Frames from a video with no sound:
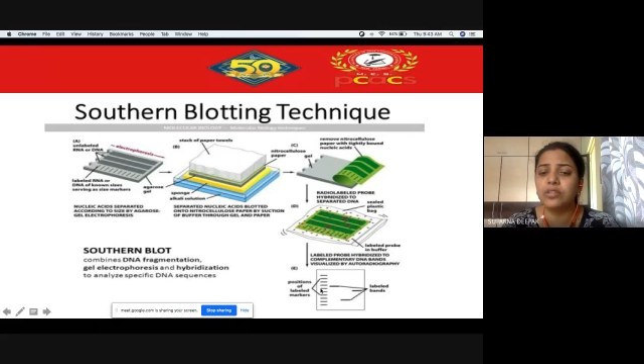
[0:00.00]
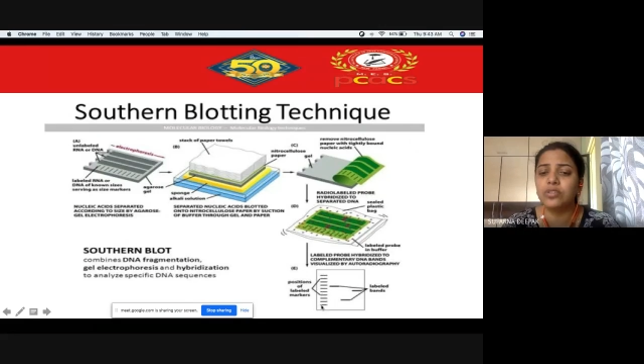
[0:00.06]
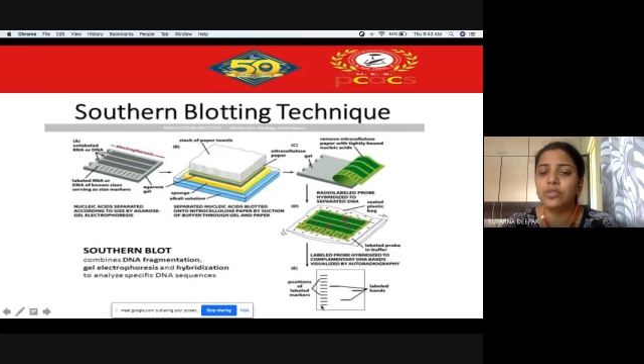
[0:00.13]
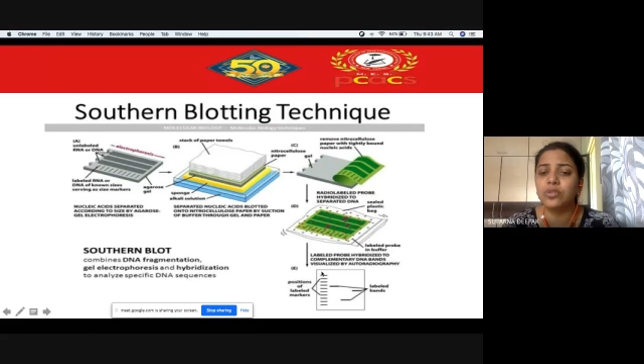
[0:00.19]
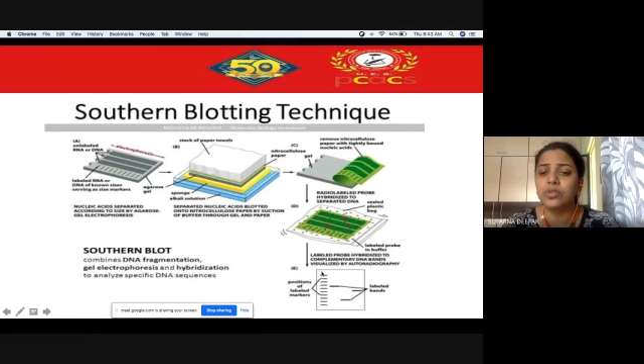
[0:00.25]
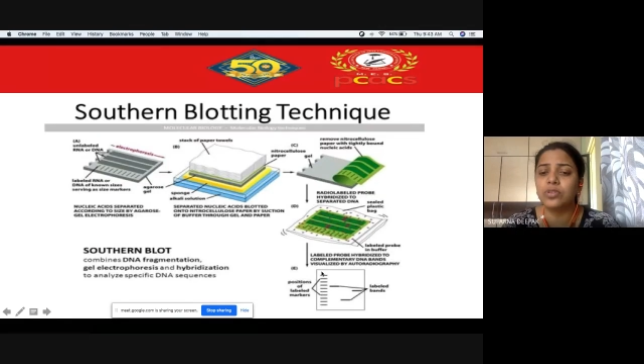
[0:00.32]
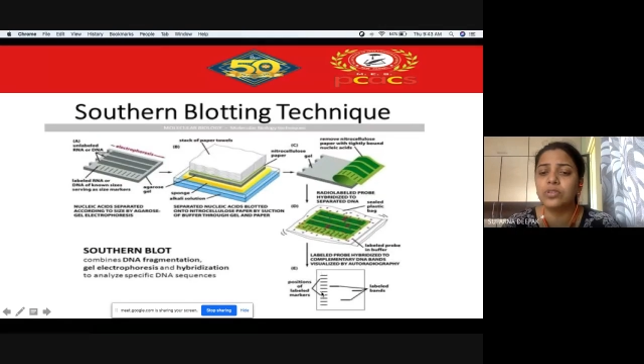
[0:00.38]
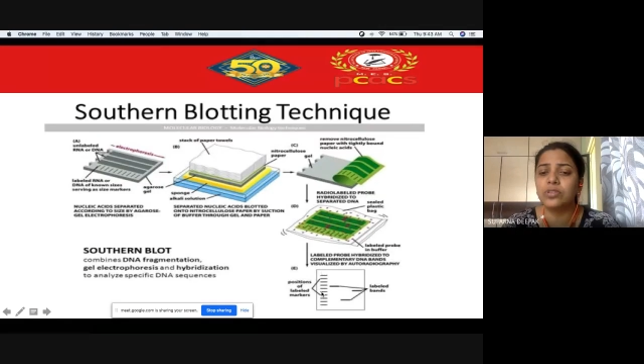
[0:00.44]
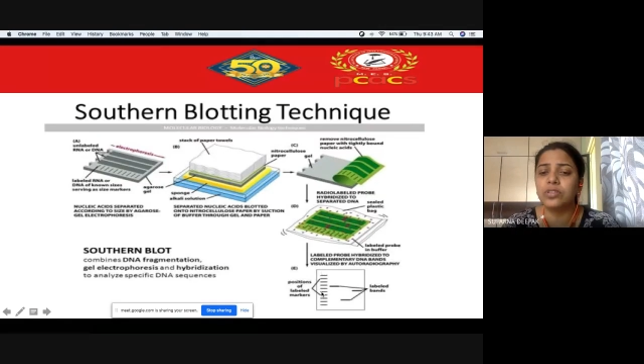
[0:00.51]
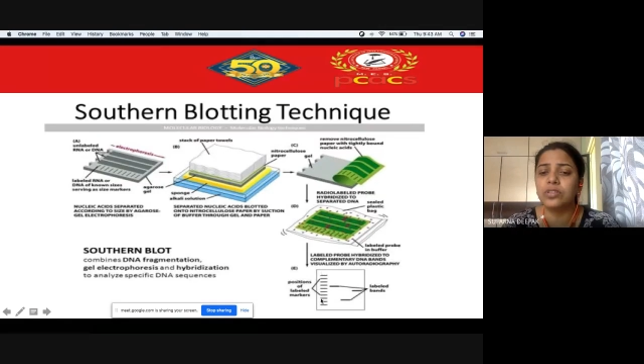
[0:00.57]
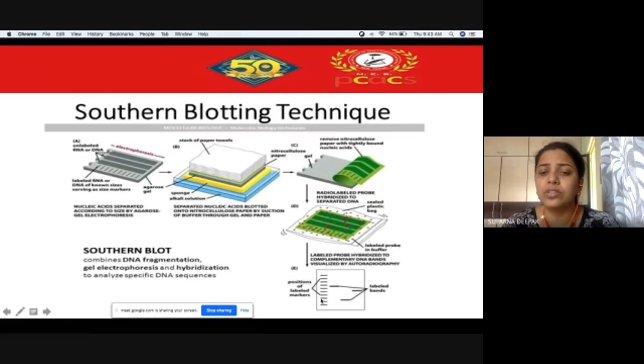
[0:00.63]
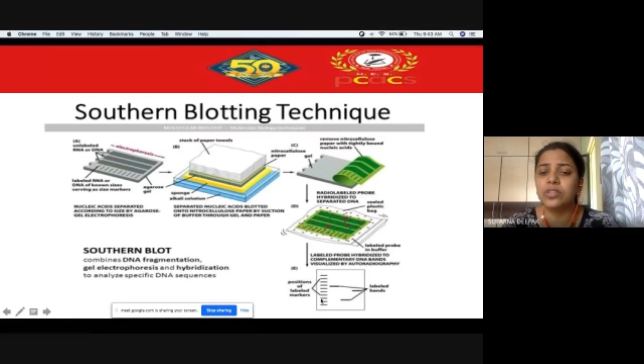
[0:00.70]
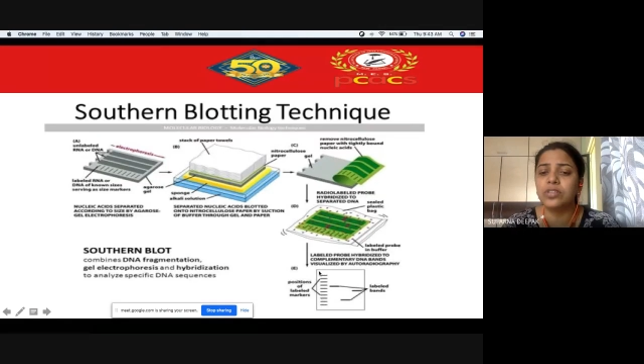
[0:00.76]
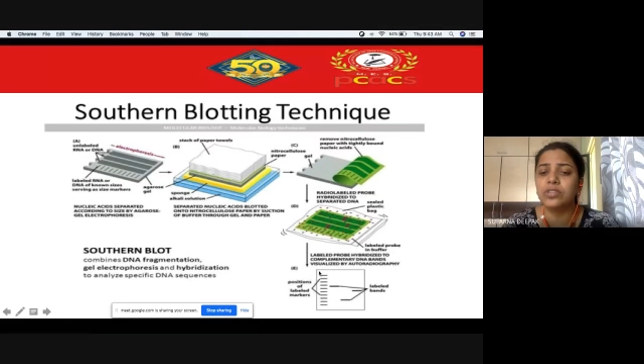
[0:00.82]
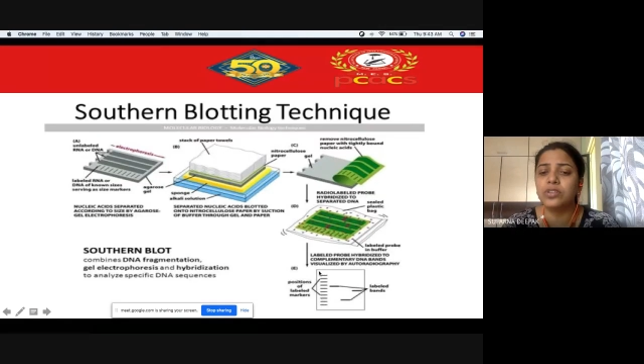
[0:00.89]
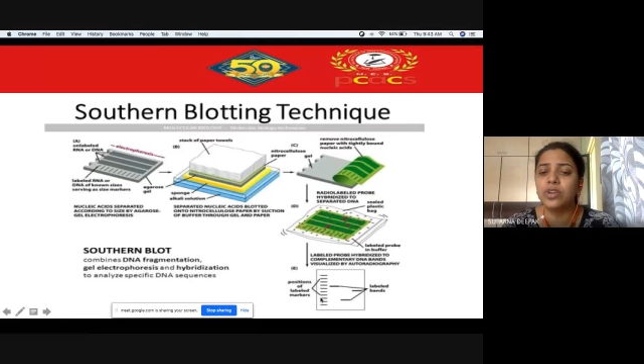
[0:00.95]
so
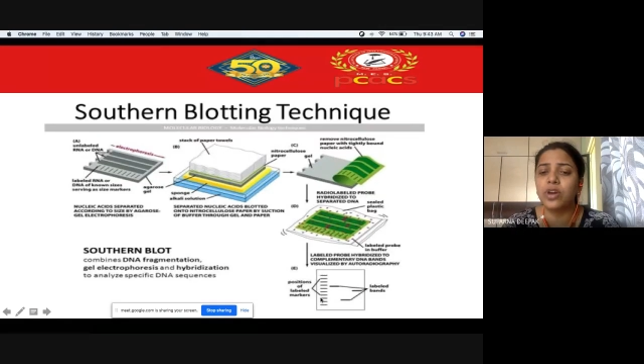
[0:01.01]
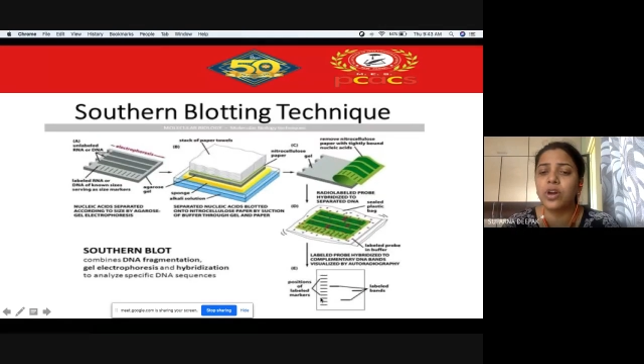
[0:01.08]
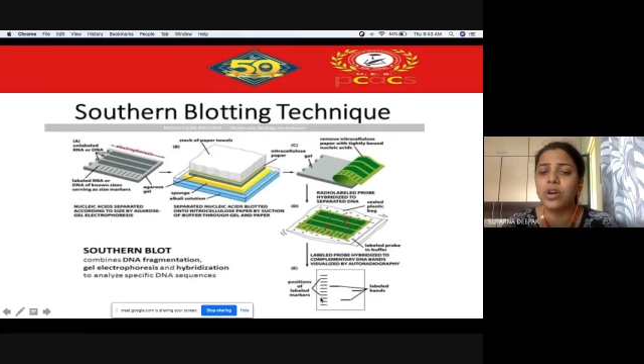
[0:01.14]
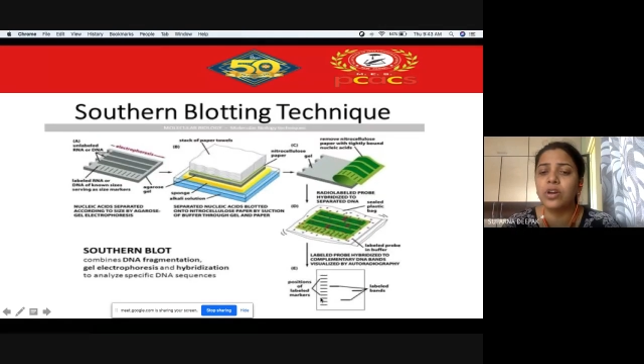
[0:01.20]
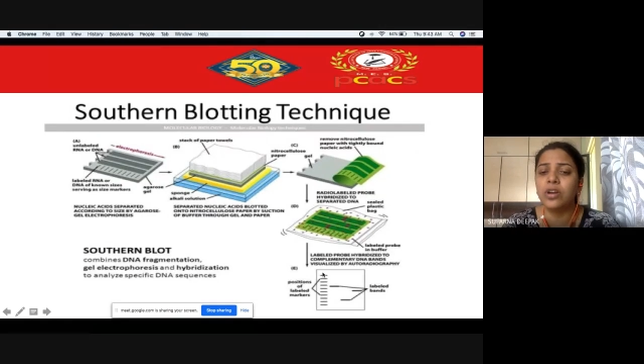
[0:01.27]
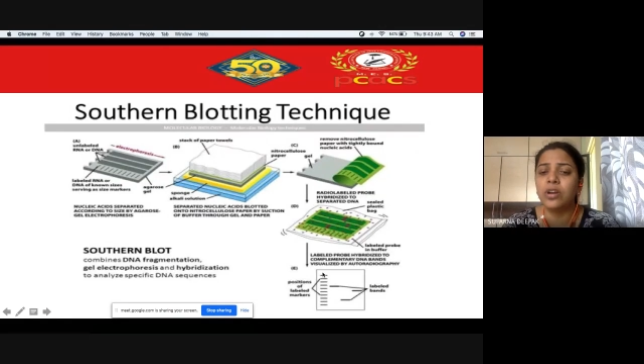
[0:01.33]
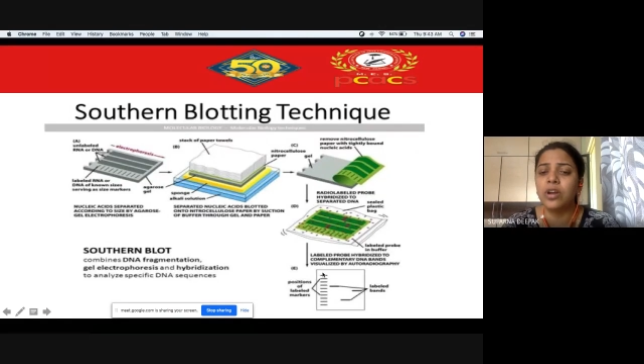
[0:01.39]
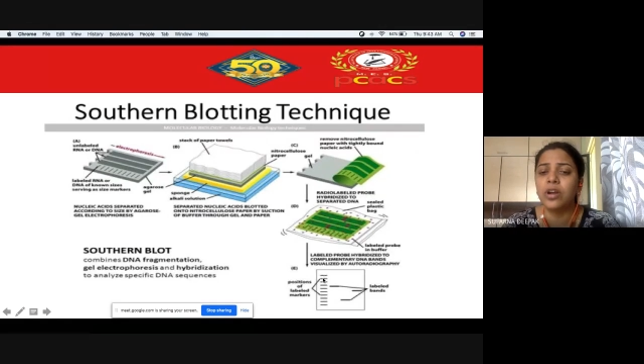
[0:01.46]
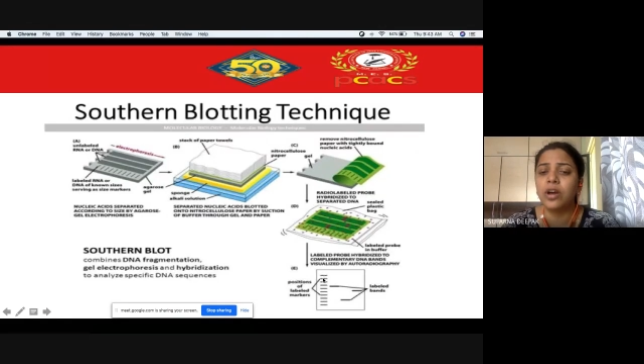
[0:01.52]
this is your